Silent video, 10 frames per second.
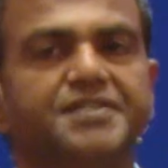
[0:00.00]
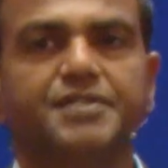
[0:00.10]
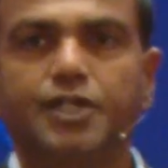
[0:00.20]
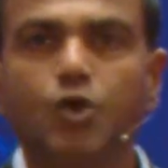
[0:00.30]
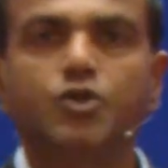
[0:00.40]

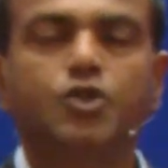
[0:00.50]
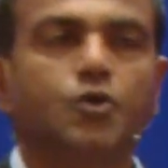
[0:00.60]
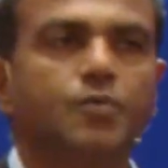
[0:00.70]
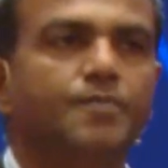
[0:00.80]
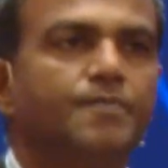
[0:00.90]
due
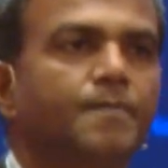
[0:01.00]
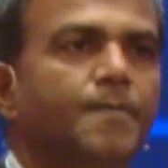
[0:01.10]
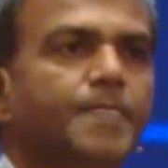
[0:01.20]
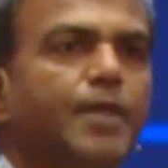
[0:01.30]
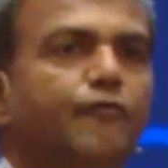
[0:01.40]
to
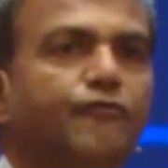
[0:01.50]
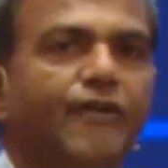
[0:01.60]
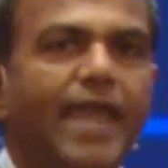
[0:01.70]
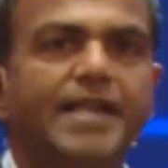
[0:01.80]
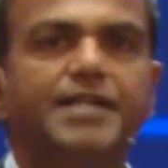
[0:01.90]
the
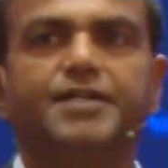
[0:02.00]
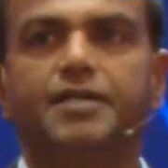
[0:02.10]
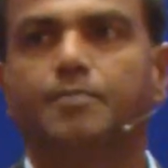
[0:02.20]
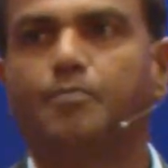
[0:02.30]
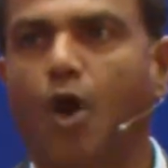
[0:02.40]
failed
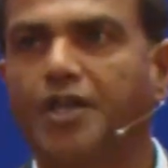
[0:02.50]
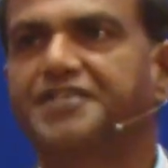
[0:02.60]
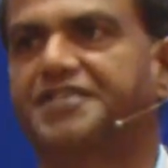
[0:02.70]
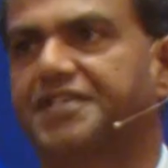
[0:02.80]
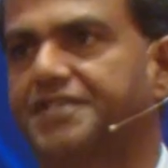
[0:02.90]

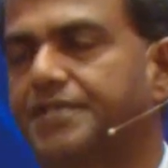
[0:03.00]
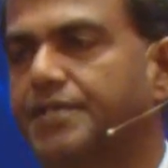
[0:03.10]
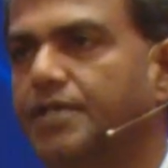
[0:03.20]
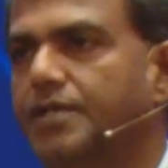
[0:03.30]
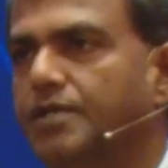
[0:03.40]
policies.
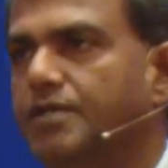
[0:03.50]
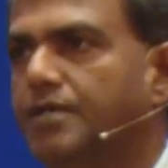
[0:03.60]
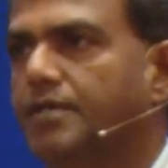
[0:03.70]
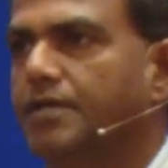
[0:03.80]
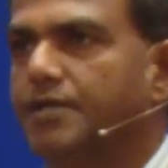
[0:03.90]

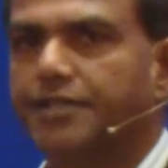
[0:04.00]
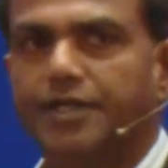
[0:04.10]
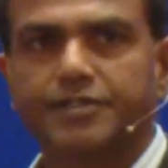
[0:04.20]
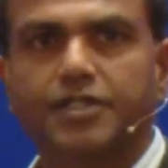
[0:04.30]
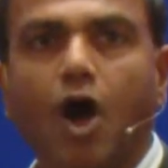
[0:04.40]
The
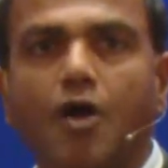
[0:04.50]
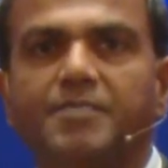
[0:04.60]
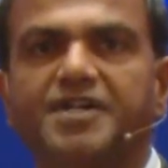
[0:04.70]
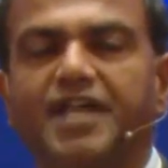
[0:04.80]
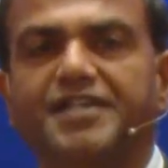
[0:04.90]

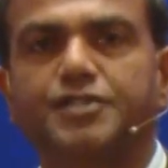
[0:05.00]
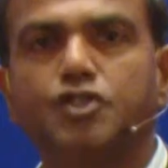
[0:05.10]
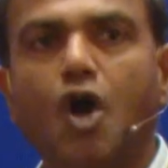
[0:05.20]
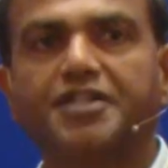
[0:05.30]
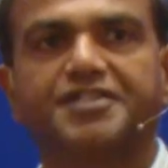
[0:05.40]
government has
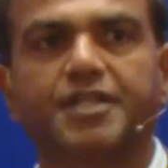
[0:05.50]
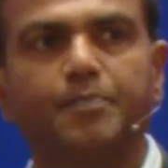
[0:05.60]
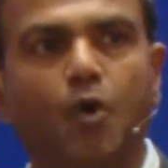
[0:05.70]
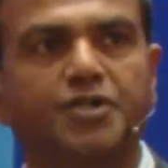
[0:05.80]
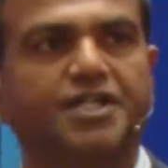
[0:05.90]
not
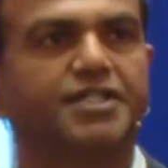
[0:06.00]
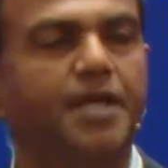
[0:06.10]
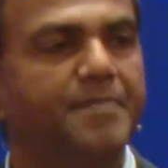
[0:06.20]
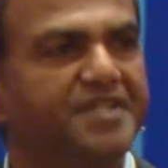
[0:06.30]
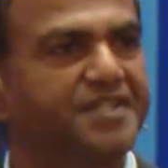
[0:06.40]
supported the
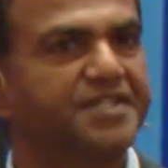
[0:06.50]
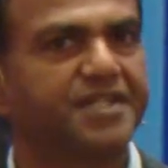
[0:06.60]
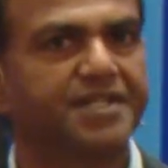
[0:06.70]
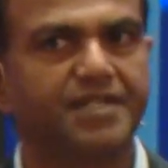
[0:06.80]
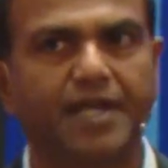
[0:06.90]

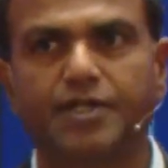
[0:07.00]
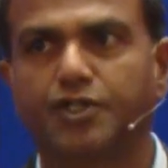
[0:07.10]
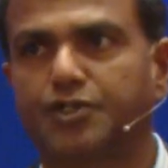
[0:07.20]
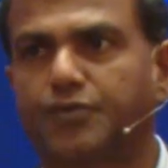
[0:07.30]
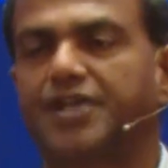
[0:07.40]
businesses and
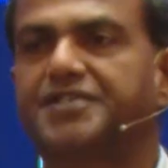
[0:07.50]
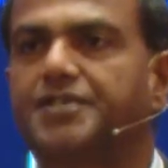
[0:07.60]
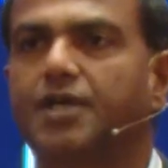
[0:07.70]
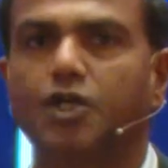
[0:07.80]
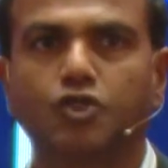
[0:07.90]
industries
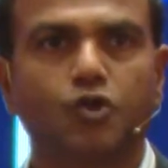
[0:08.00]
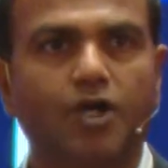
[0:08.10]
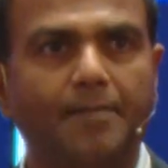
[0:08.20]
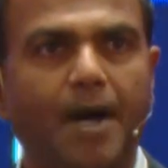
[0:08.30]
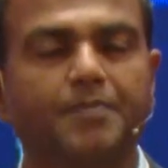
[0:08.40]
to
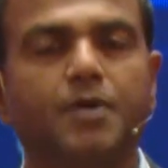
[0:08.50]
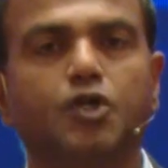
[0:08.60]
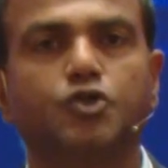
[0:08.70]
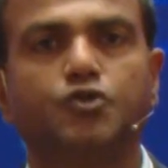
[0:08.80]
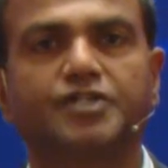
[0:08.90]
come
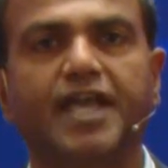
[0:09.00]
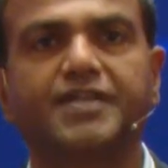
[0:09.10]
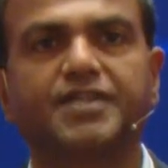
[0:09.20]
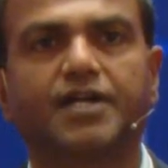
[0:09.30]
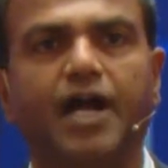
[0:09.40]
up to take
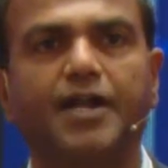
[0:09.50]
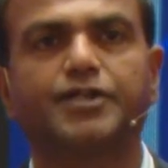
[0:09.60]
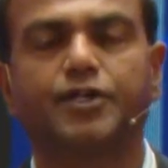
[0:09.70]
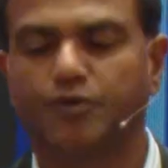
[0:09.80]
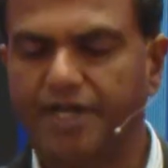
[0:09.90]
the country
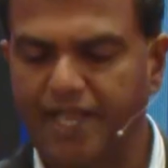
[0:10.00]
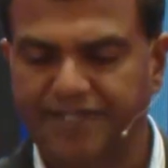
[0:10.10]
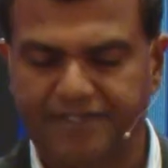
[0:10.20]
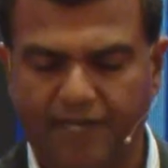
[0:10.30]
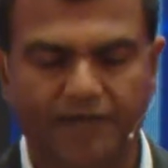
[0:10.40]
to the
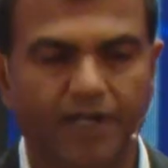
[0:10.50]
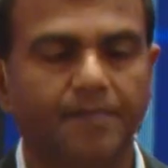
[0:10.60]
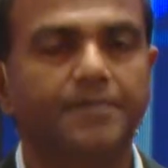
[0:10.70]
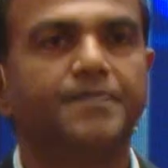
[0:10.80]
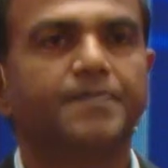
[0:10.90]
next level.
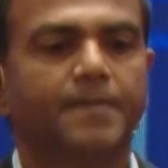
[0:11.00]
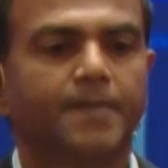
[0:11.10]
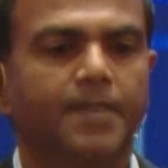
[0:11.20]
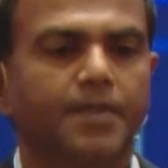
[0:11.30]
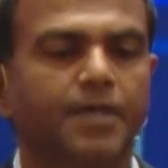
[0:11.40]

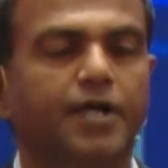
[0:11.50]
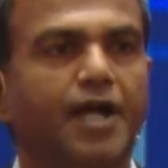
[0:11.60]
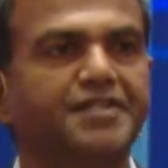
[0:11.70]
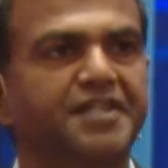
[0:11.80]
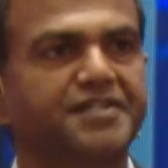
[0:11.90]
The crisis